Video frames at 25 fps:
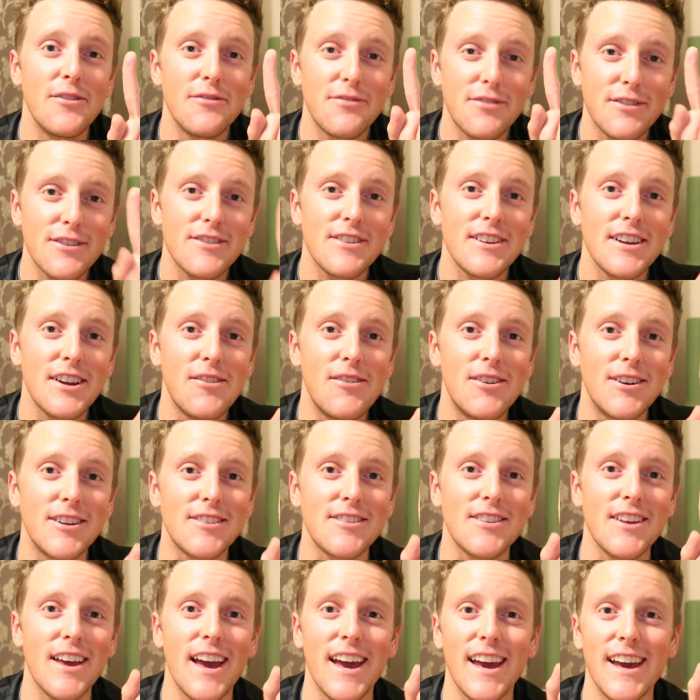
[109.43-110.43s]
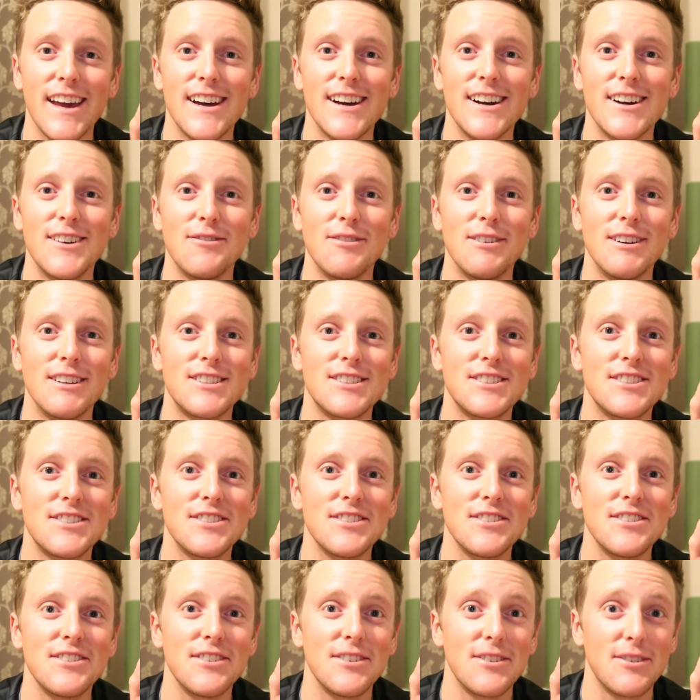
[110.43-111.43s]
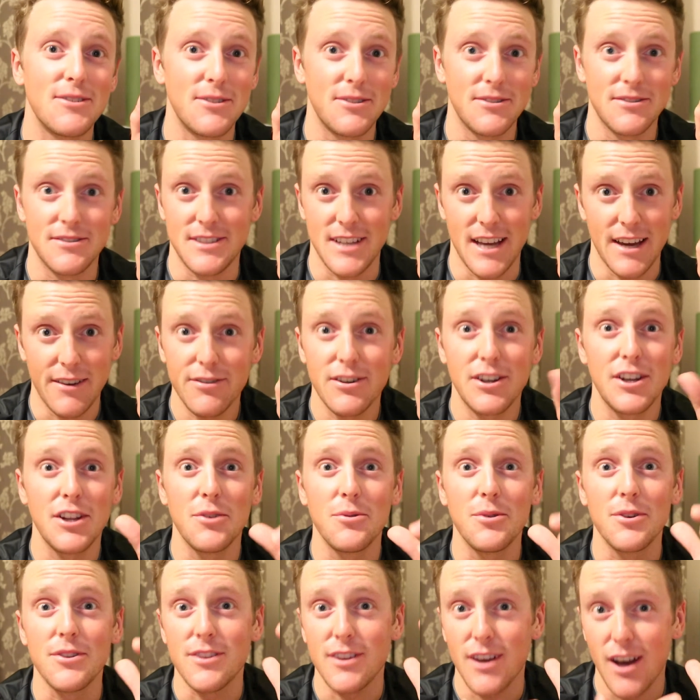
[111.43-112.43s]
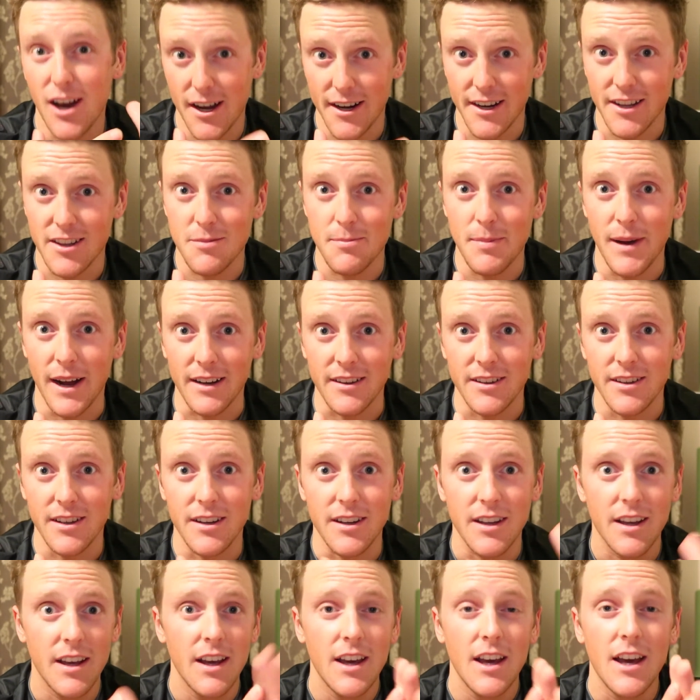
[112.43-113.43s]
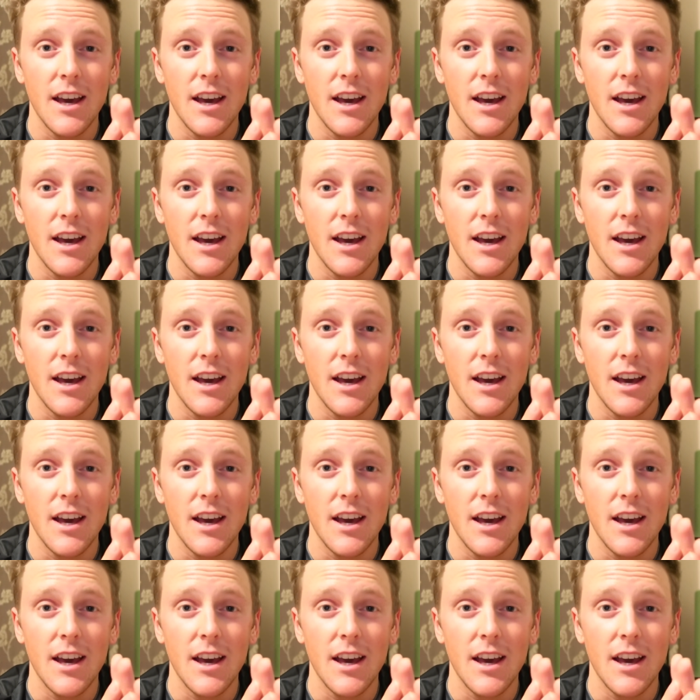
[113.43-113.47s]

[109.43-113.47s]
first thing I want to say, which definitely was unexpected,